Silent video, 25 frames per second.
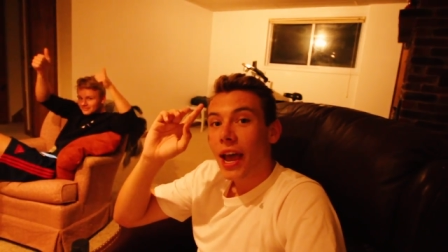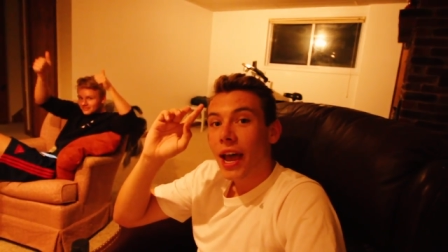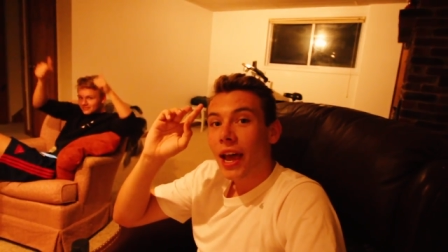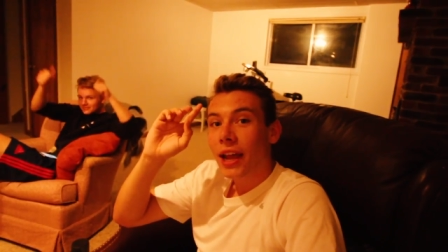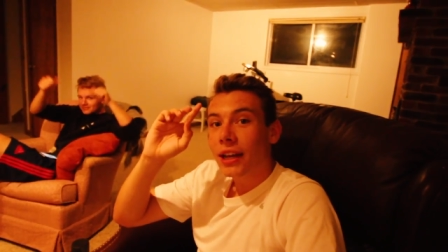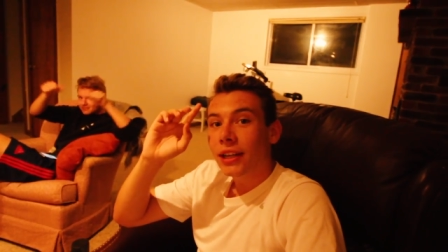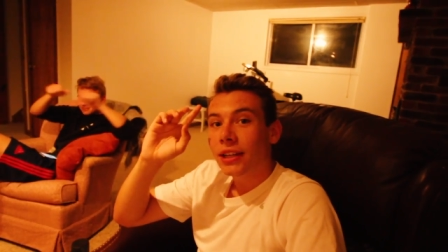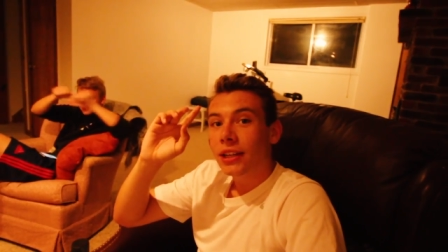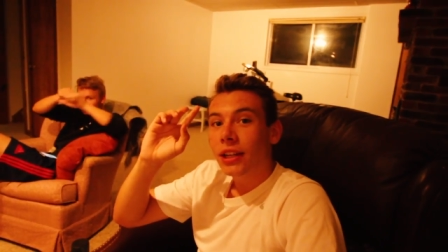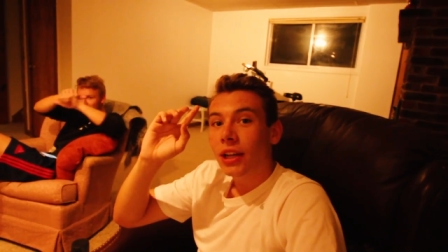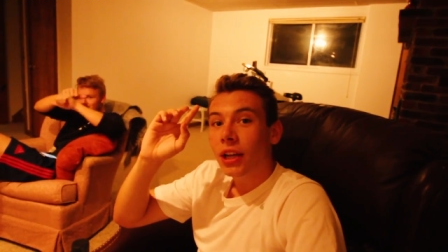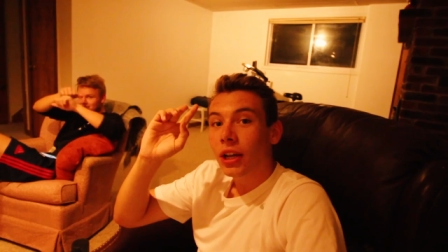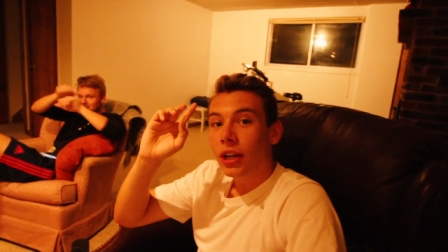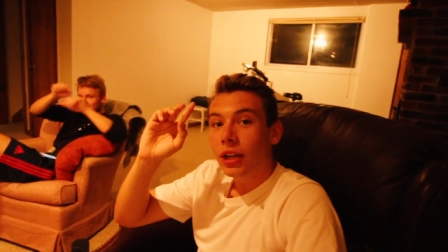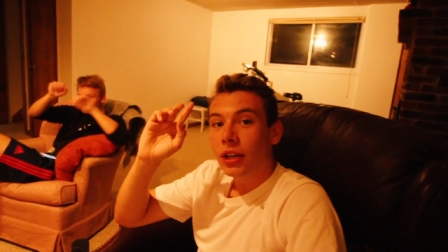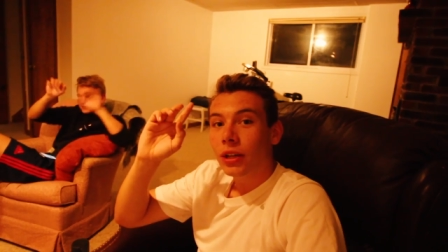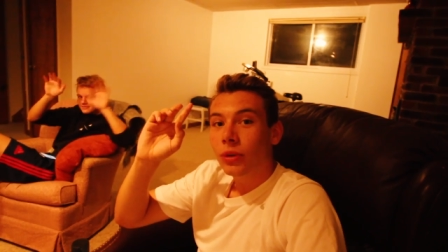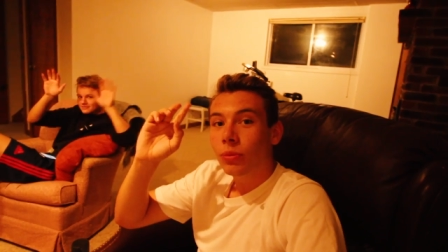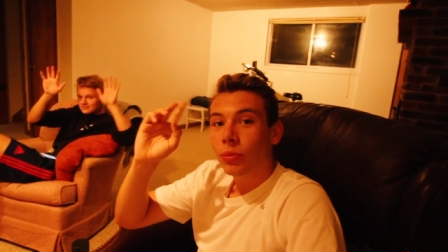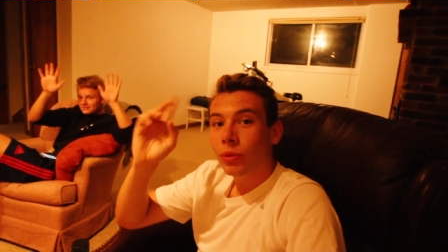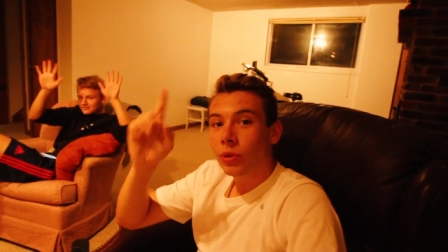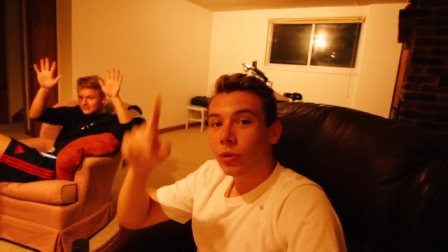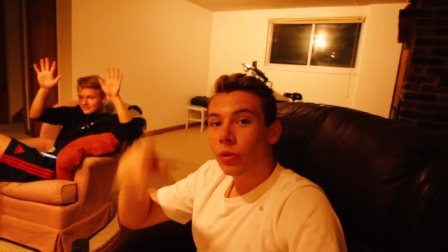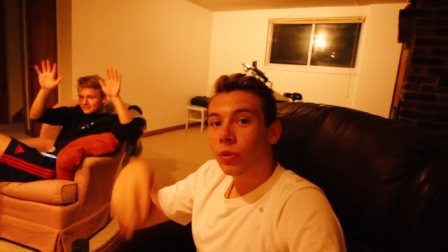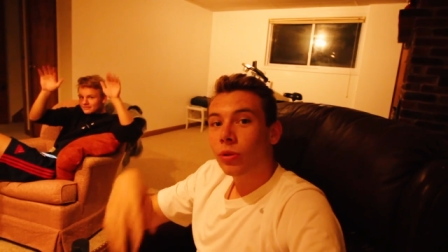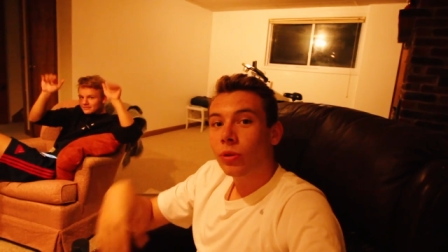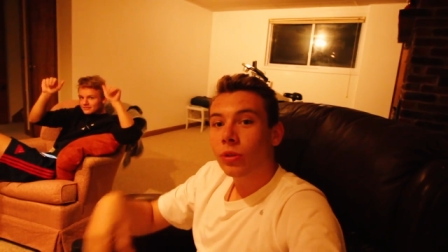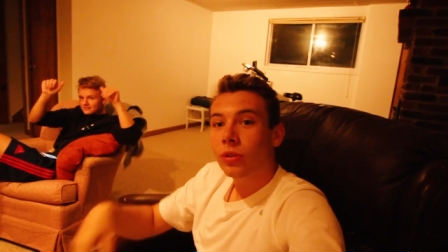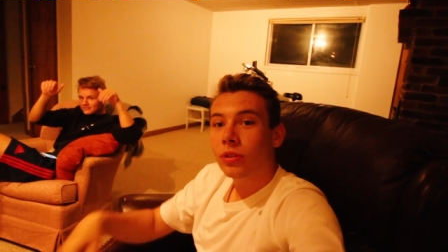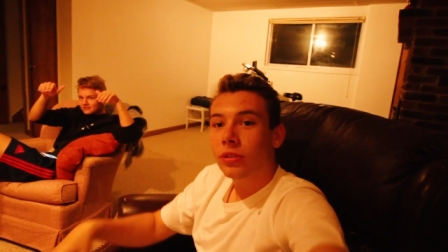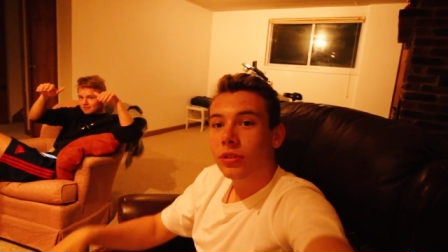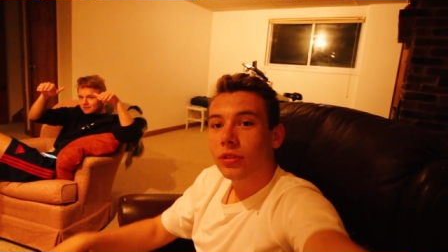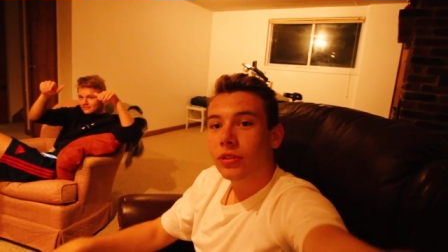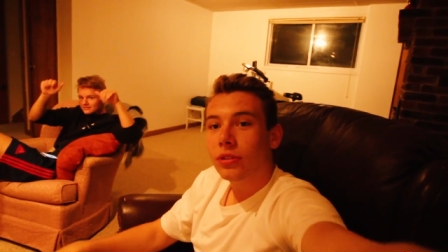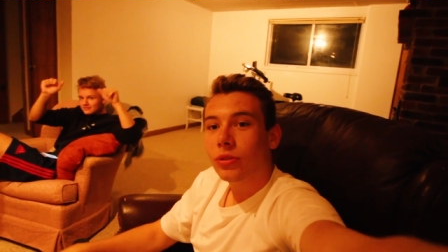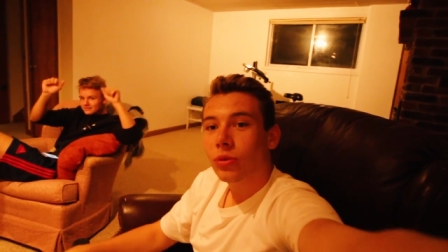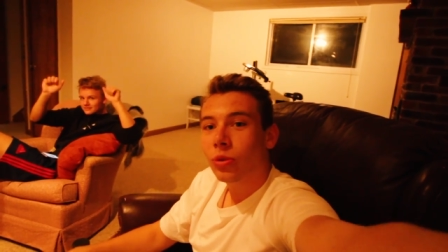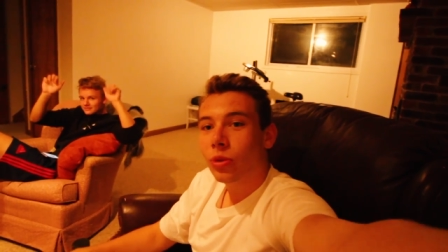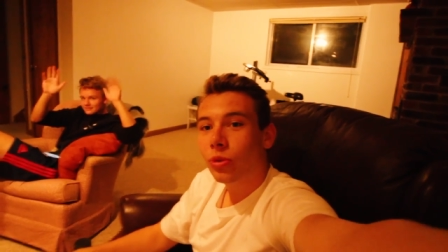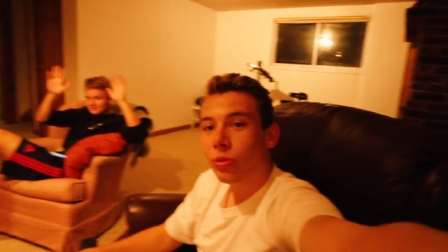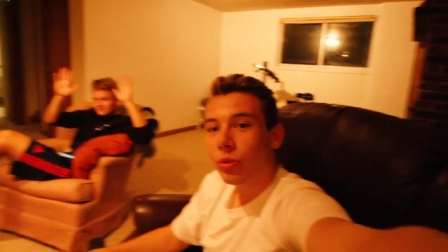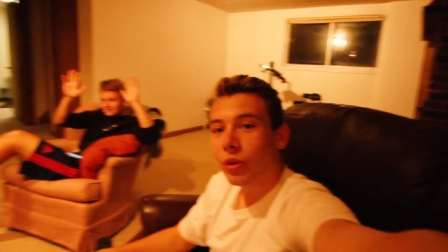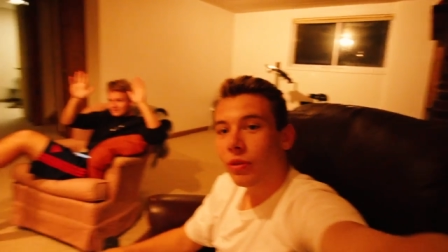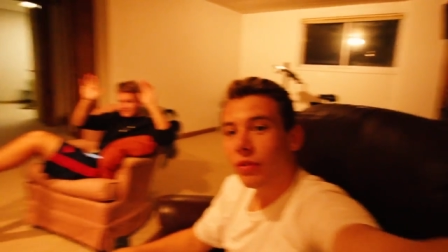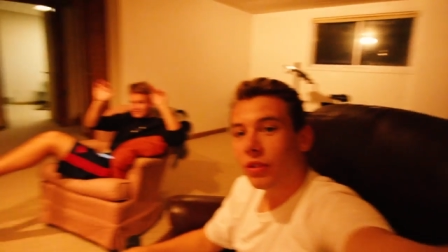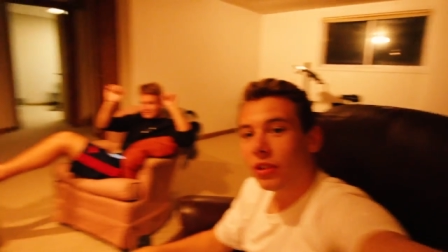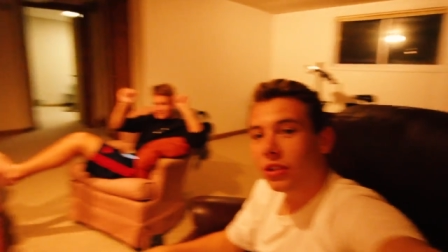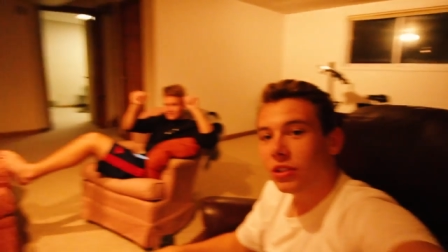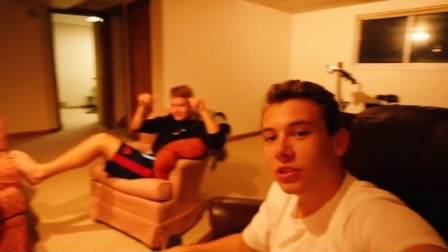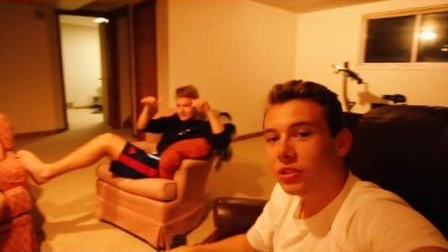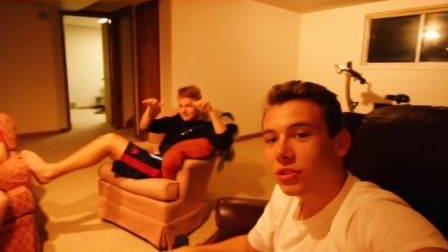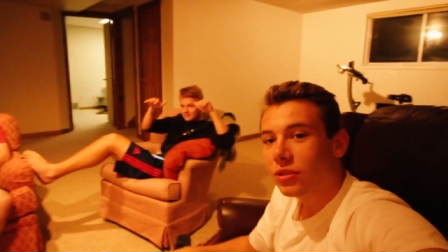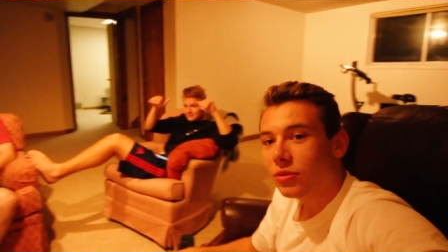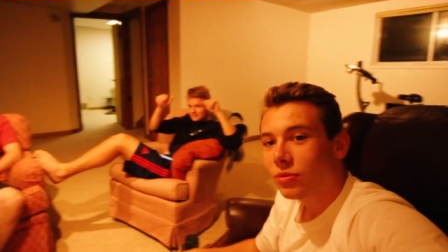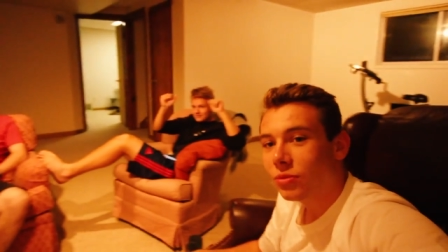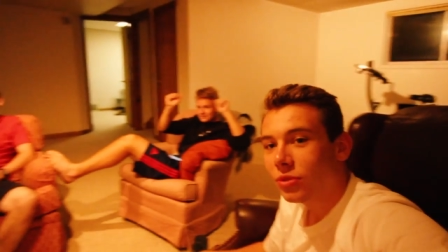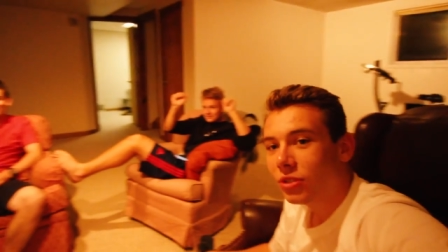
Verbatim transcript: And uh, we'll all, all three of us,